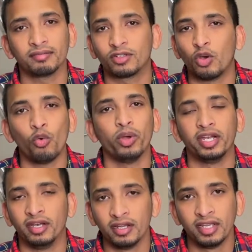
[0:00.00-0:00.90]

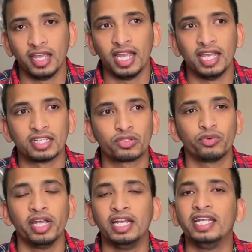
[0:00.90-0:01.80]
COVID, it's
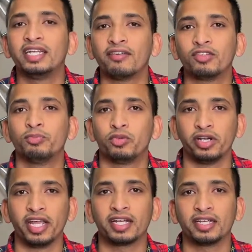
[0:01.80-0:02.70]
really tough to
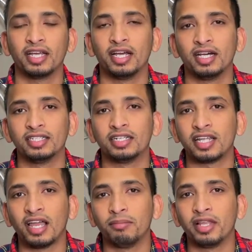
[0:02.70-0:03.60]
predict uh, the
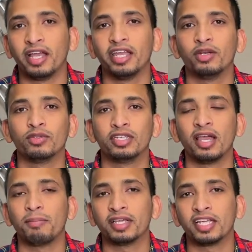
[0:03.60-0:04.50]
timeline or the
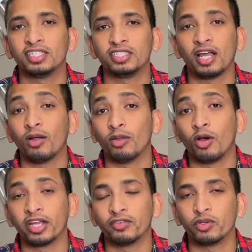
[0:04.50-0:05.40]
application, how
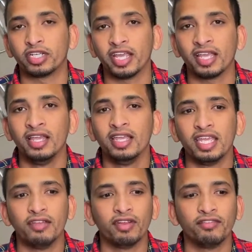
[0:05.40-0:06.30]
long it would take.
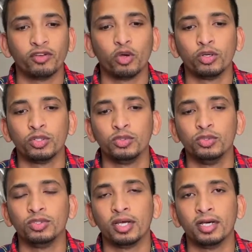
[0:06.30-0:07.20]
Even if you go
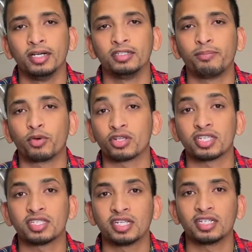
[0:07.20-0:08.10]
to uh, the
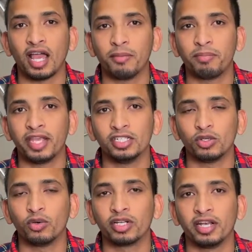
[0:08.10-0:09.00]
processing time page
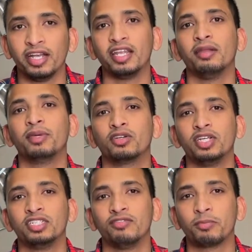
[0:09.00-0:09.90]
on Canadian
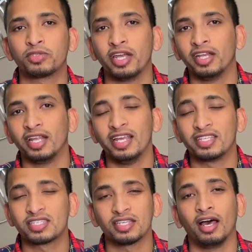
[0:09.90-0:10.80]
immigration website,
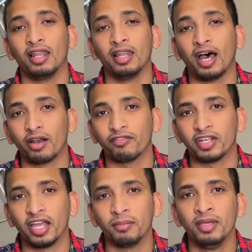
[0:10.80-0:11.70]
it's a lot of
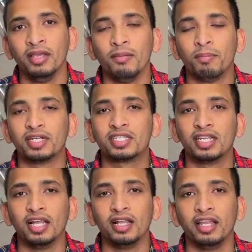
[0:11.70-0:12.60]
time, but
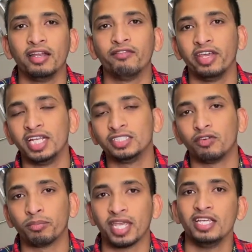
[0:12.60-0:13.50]
still it varies
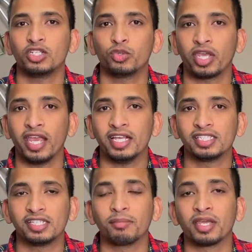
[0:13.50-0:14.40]
from case to
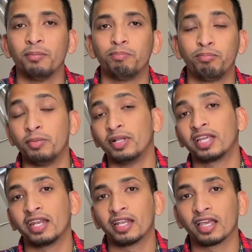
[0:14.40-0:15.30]
case. Some can, people
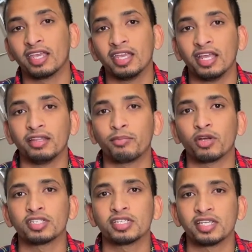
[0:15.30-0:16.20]
get lucky and the
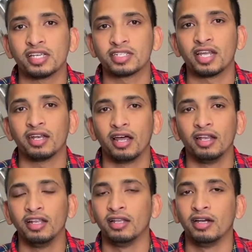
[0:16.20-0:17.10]
processing is done a
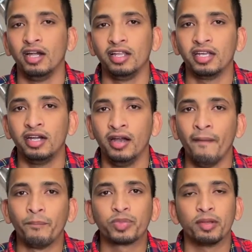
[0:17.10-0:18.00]
little earlier,
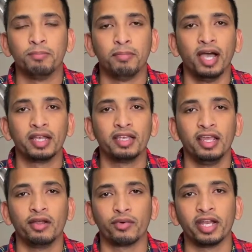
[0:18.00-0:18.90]
but
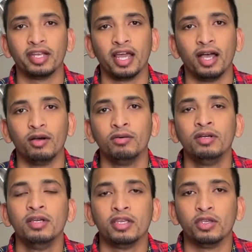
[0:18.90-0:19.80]
right now
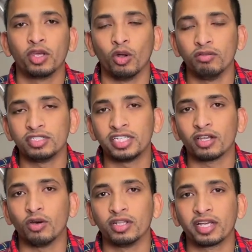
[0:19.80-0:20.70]
you can always check
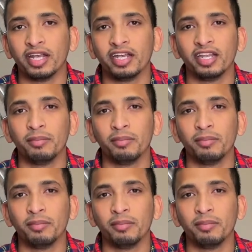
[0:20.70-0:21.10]
on the Canadian